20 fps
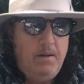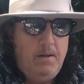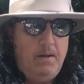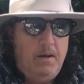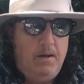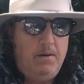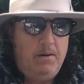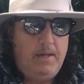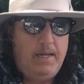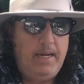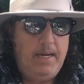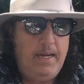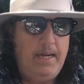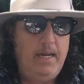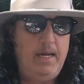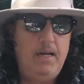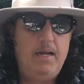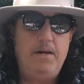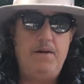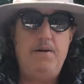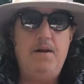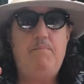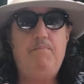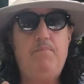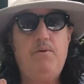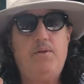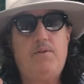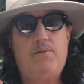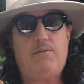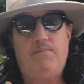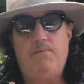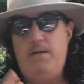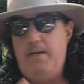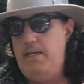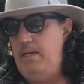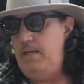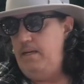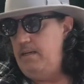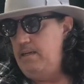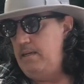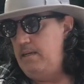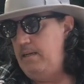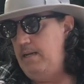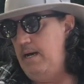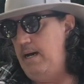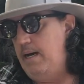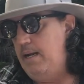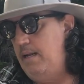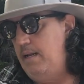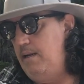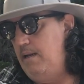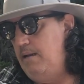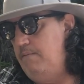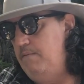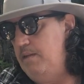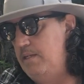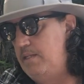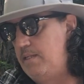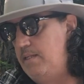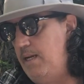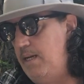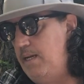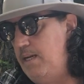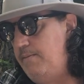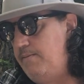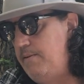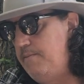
Okay, number 3. God, I love this knife.